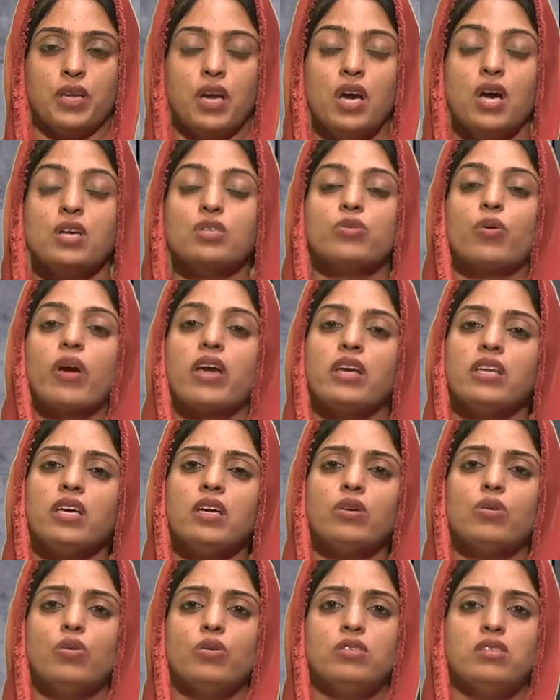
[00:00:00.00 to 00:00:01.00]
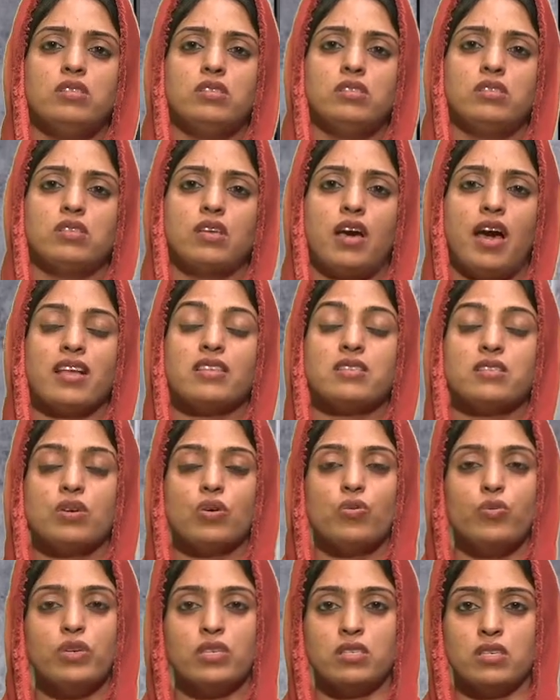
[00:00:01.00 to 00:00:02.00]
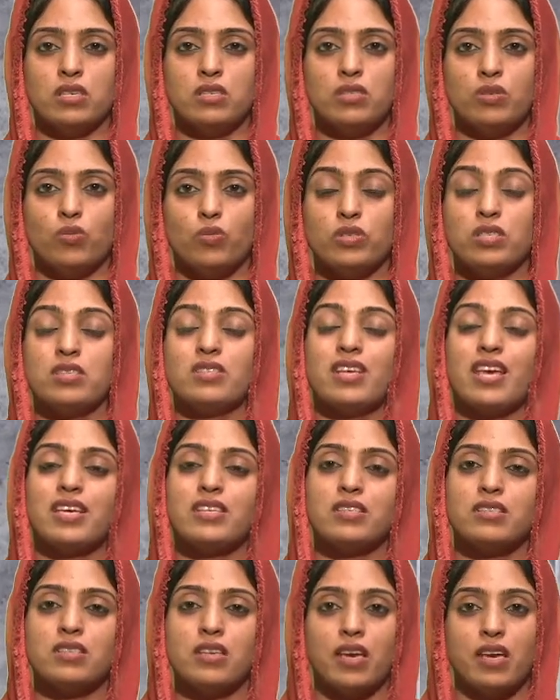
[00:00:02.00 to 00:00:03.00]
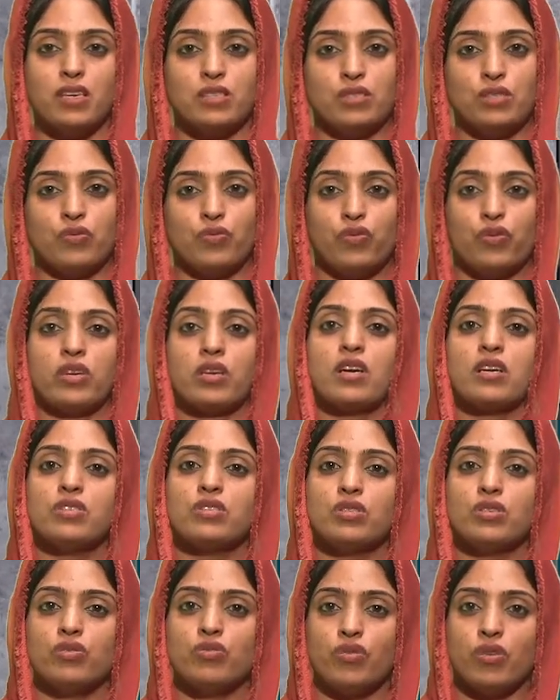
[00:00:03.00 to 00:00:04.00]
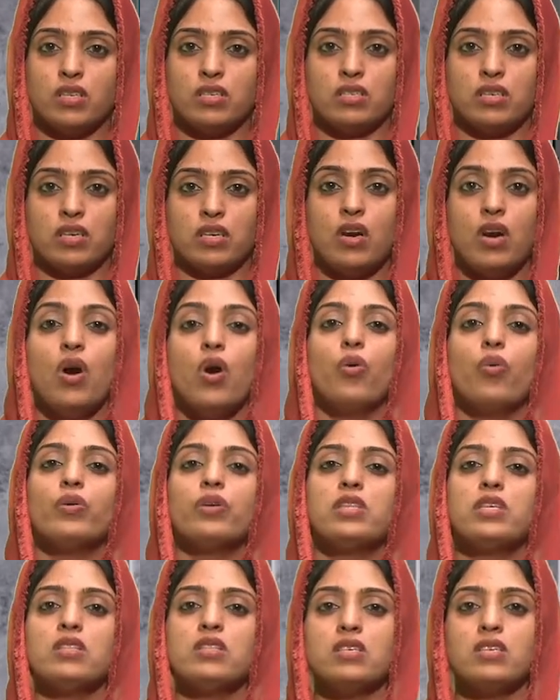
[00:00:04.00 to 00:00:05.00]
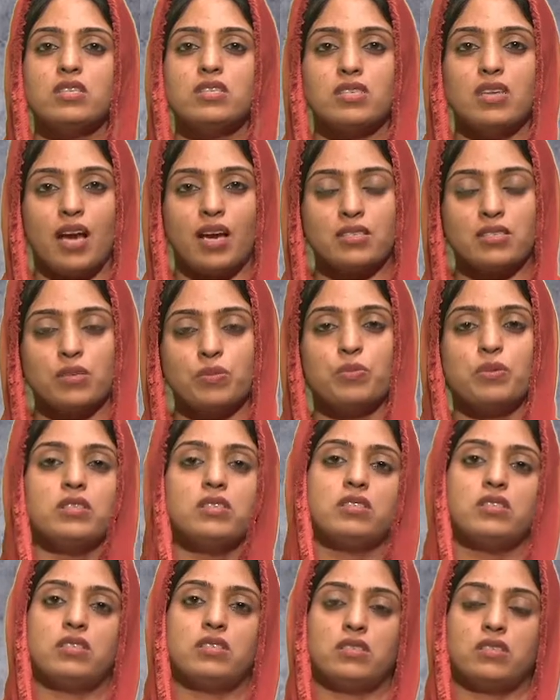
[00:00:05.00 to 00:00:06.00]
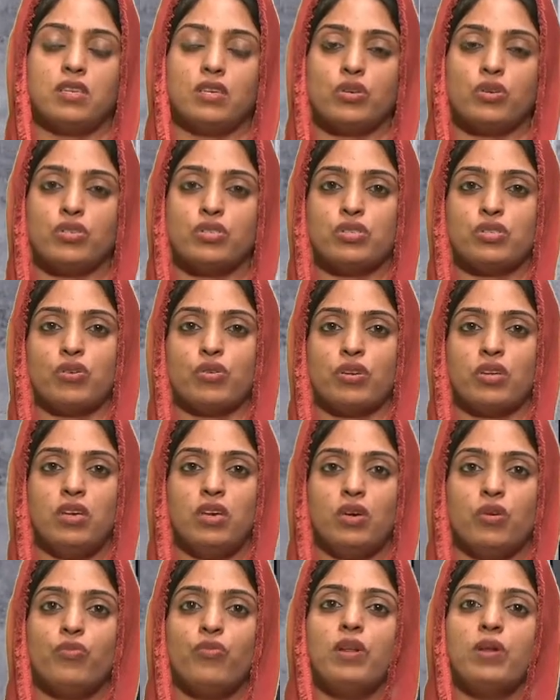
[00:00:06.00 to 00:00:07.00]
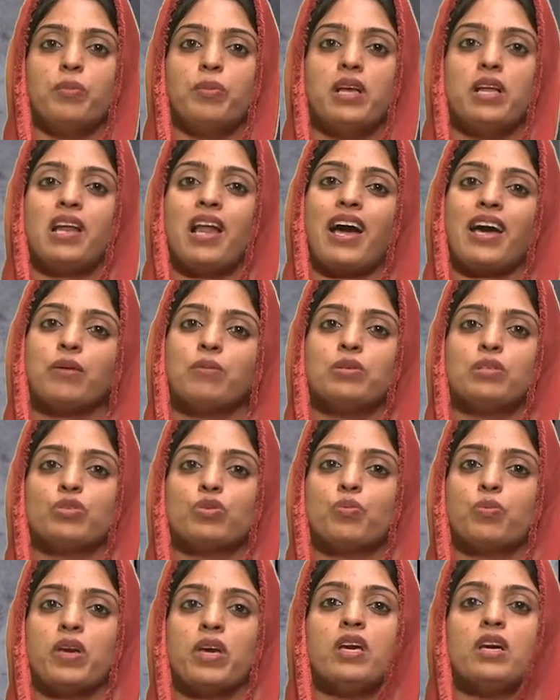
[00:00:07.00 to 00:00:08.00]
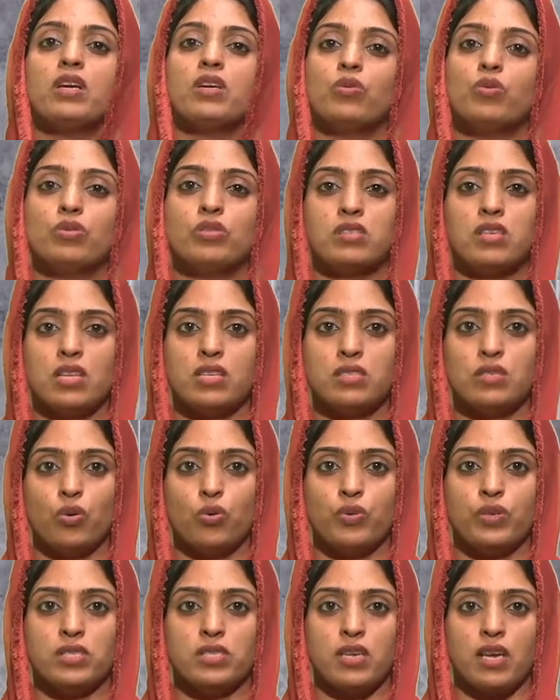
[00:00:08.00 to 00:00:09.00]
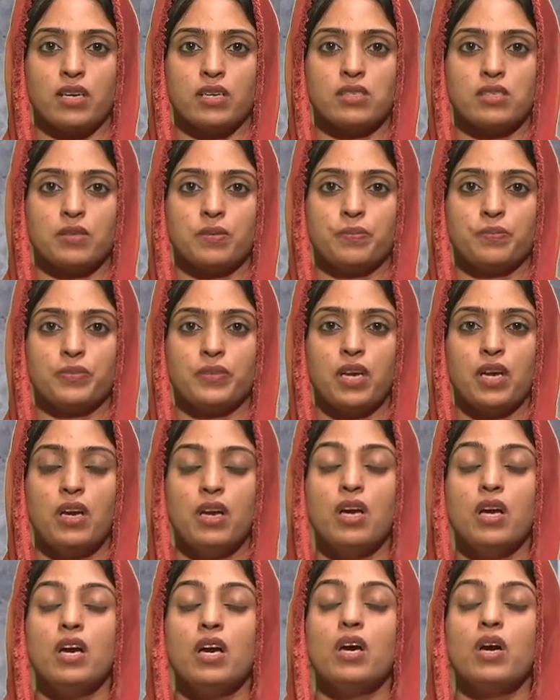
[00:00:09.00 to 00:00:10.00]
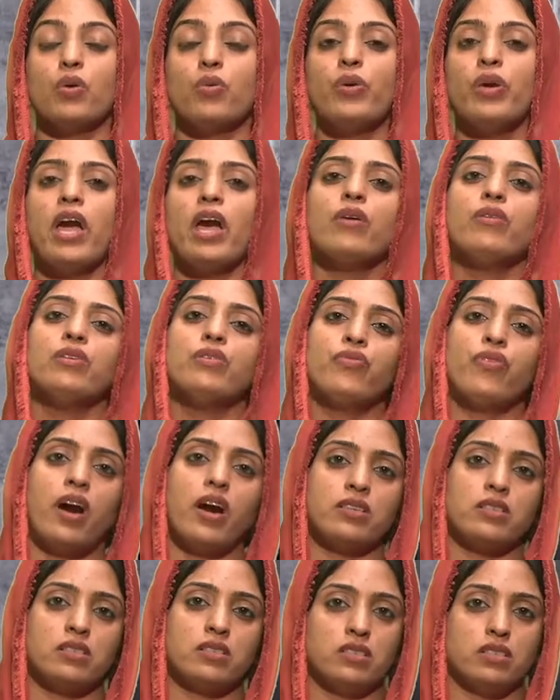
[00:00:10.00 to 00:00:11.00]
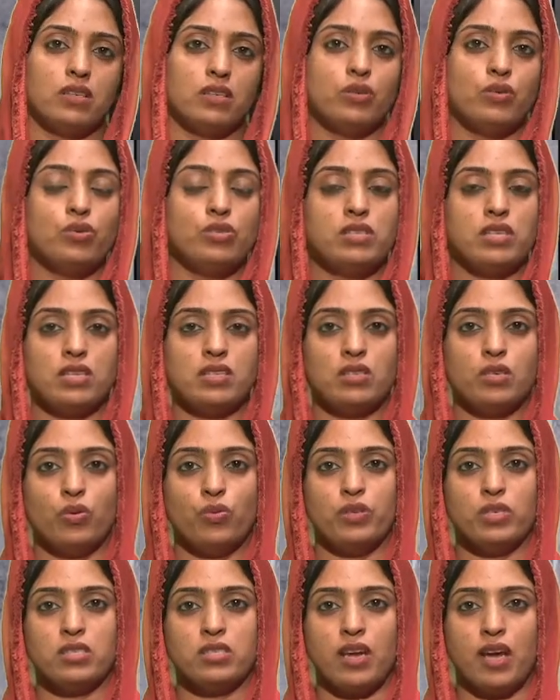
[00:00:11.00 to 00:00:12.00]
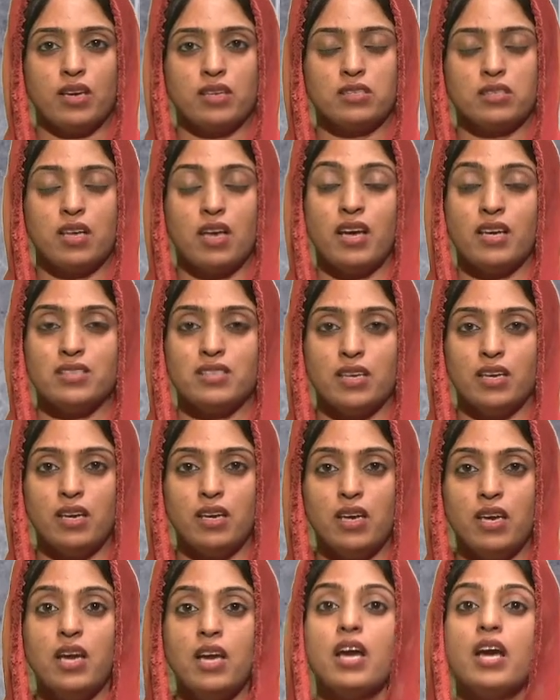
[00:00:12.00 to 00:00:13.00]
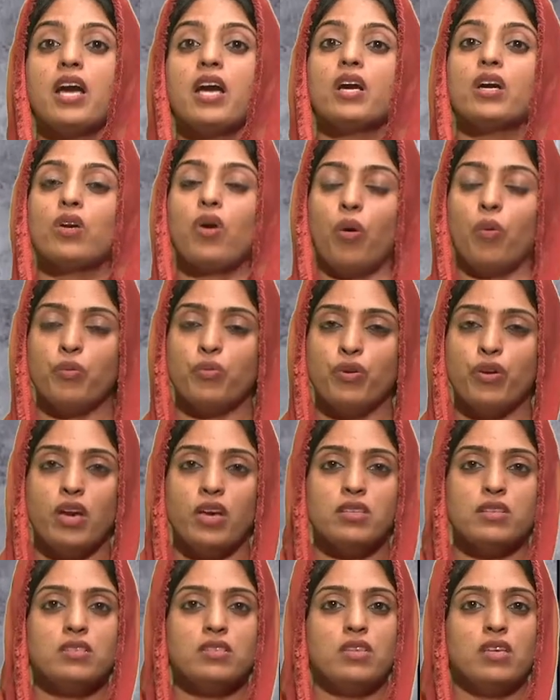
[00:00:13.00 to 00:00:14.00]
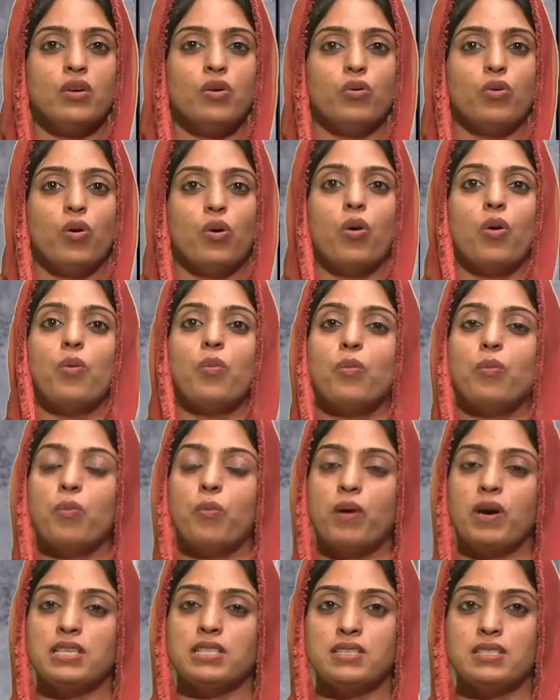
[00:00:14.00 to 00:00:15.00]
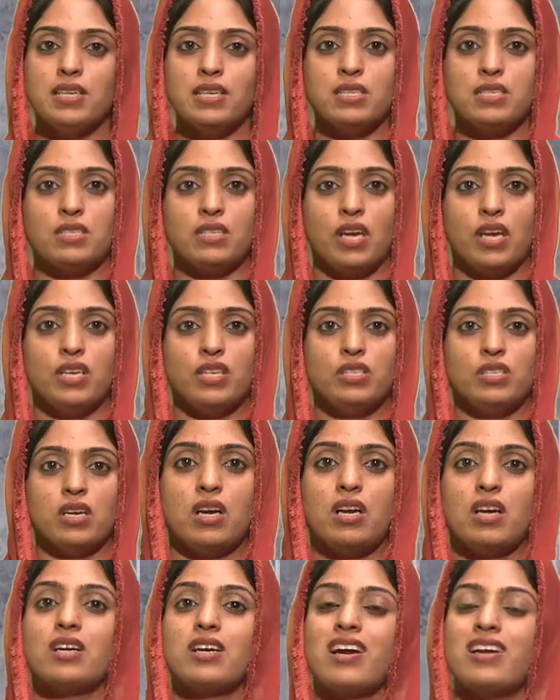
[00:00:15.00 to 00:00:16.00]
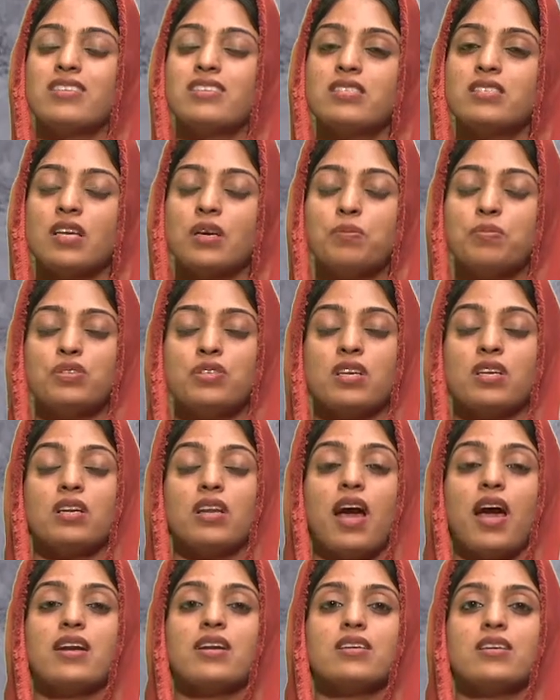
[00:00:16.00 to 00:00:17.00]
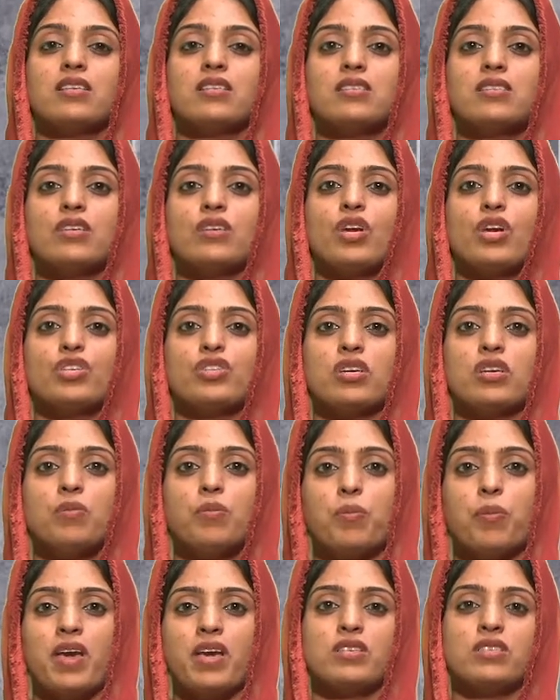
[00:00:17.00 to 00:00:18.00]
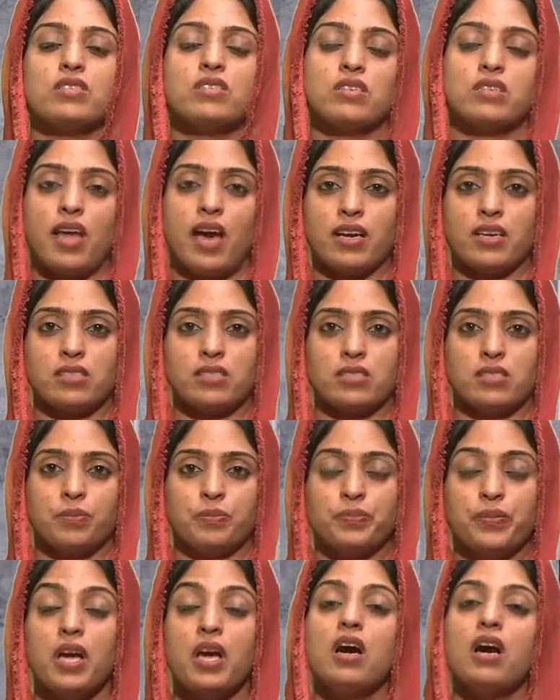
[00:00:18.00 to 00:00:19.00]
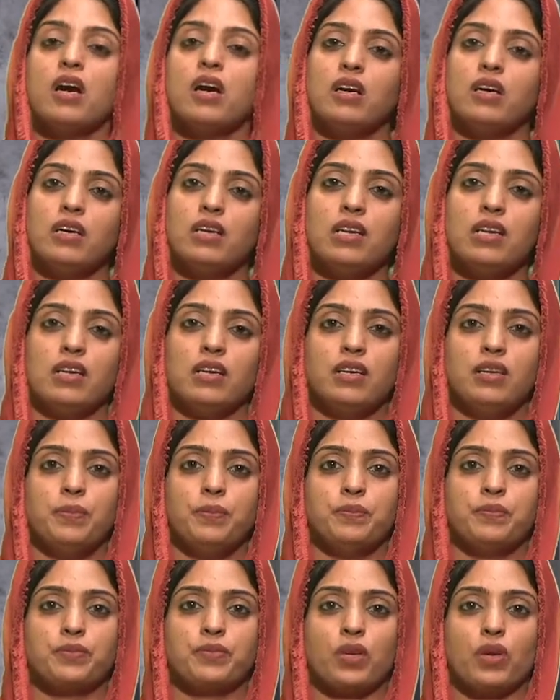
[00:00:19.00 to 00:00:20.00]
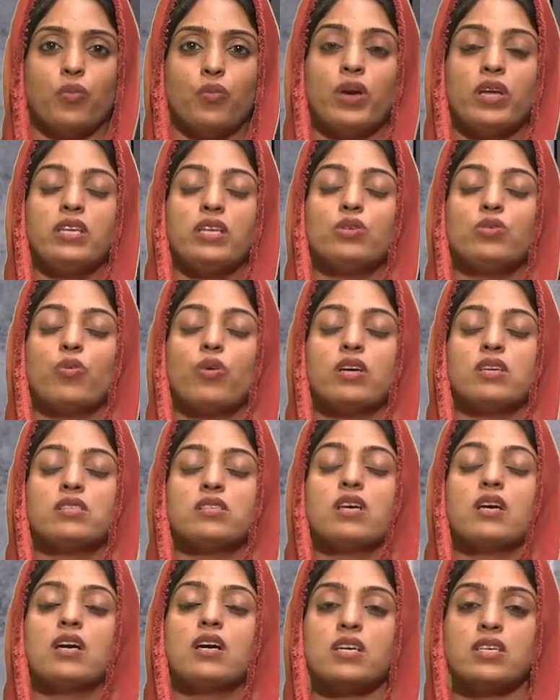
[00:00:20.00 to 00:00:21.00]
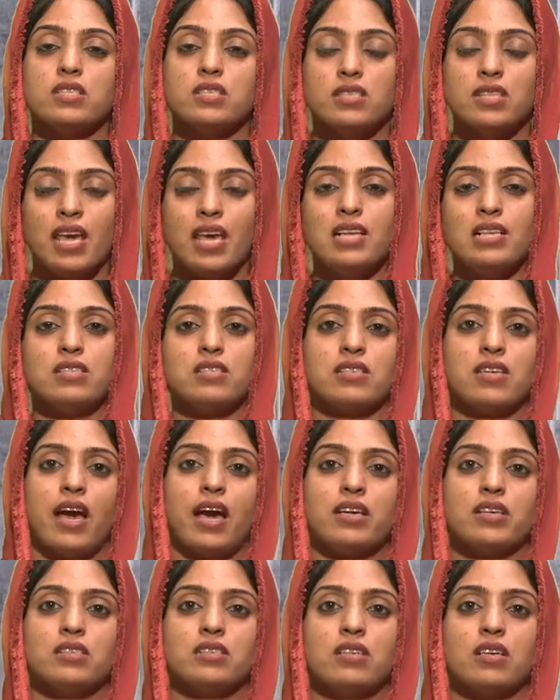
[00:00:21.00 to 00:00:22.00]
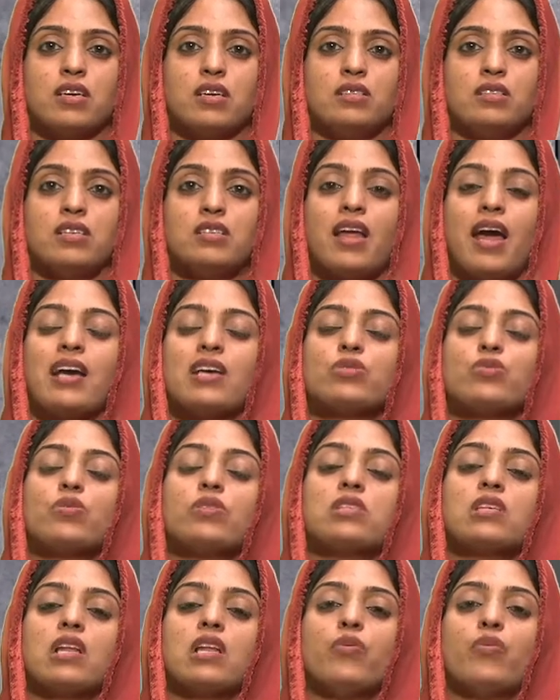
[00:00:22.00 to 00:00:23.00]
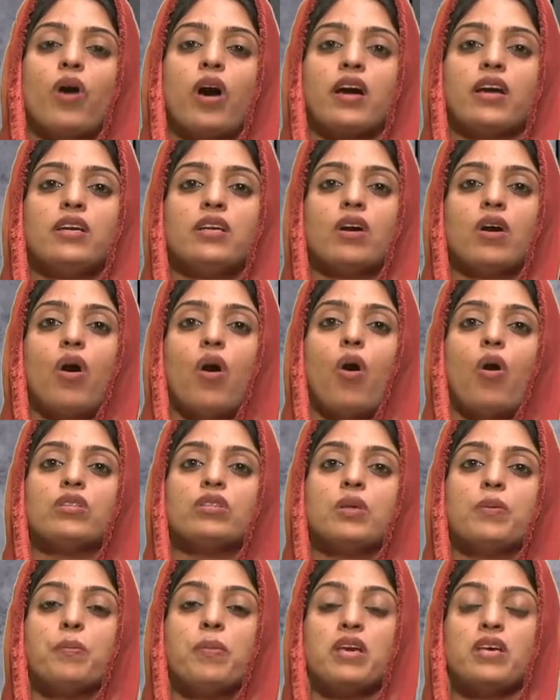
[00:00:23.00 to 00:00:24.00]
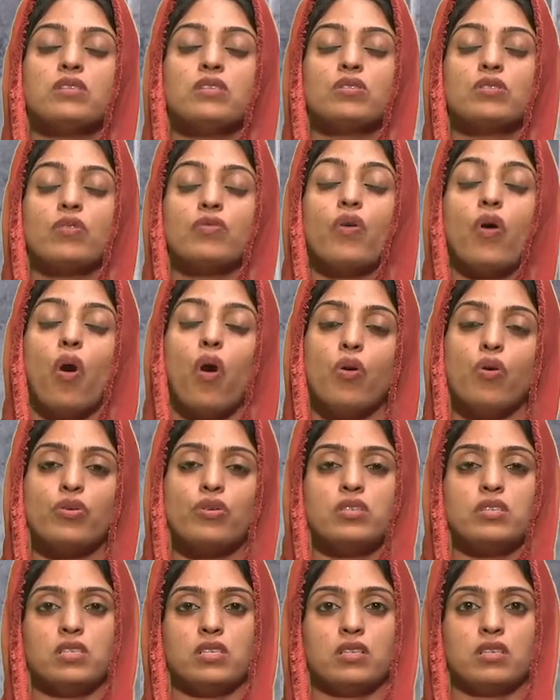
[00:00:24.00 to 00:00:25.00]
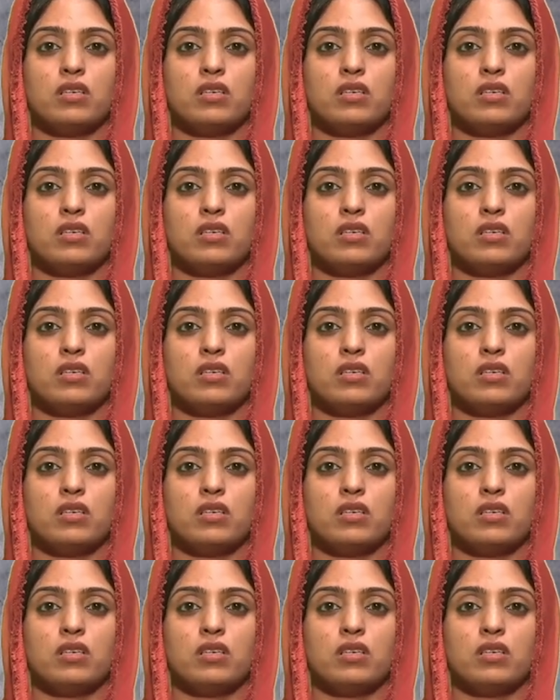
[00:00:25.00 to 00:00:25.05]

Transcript: So any goods and services which is exchanged for a consideration within this taxable territory will be liable to pay goods and service tax. We have defined goods and service tax as a comprehensive multi-stage conception and destination based tax. Earlier, when it was sales tax, the tax was levied on the basis of origin.